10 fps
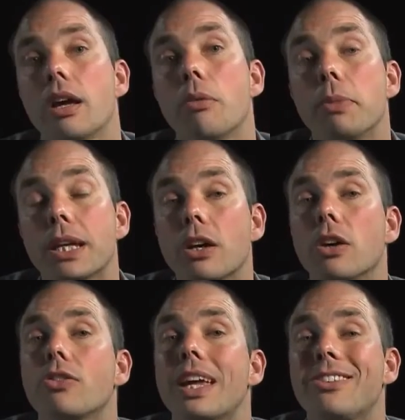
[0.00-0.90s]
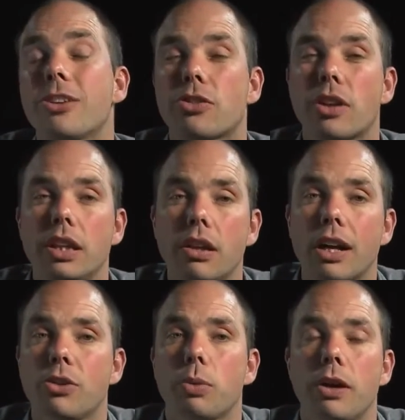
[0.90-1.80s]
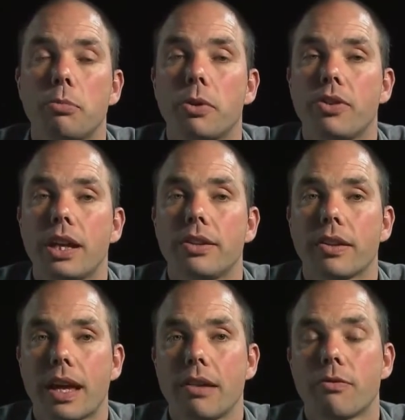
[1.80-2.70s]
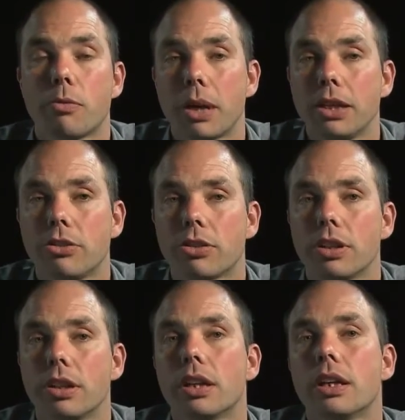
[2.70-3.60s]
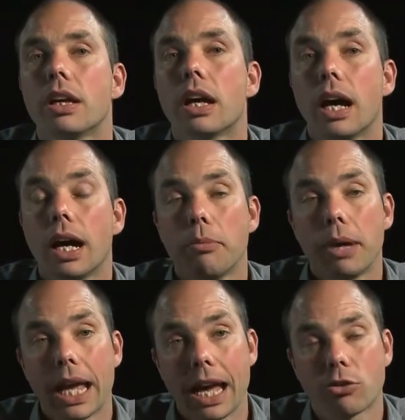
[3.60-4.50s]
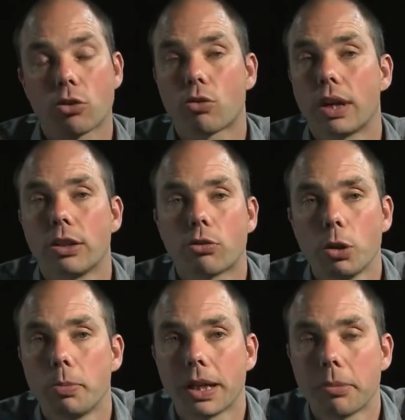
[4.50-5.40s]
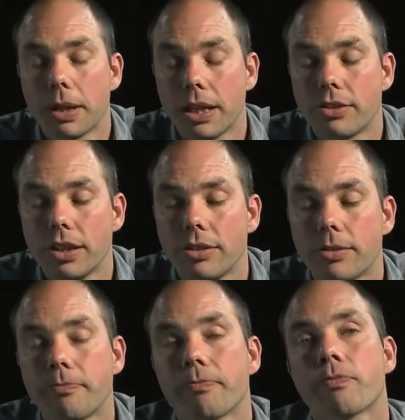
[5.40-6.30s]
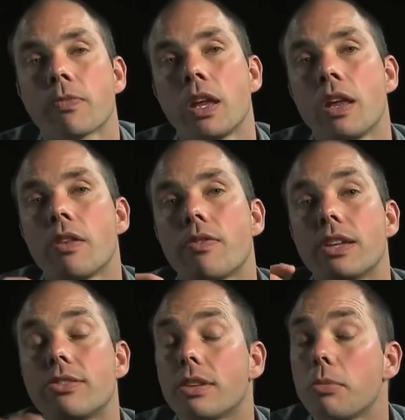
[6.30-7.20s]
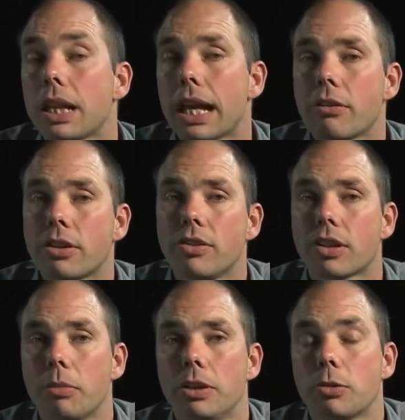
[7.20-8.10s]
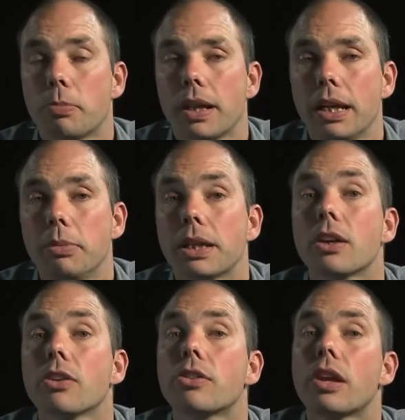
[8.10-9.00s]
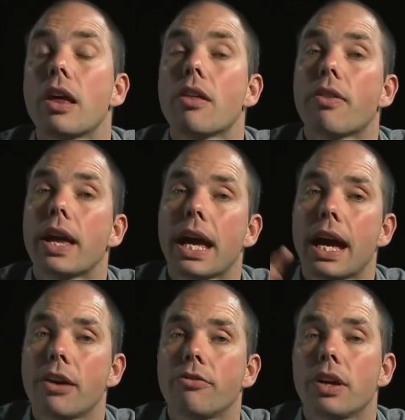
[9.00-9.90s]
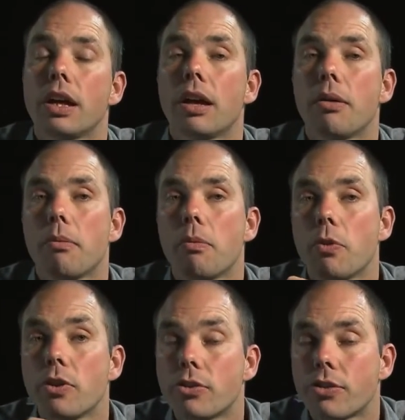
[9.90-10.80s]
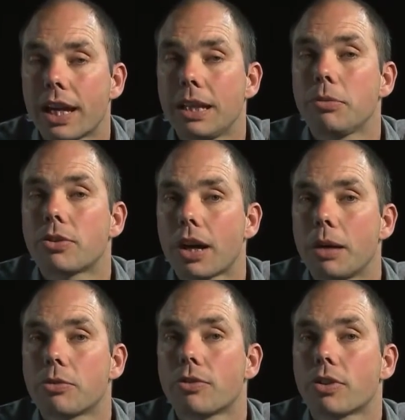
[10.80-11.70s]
because it's just a nice way of presenting that information and it has great grouping abilities. Their similarities come into play because they have the same types of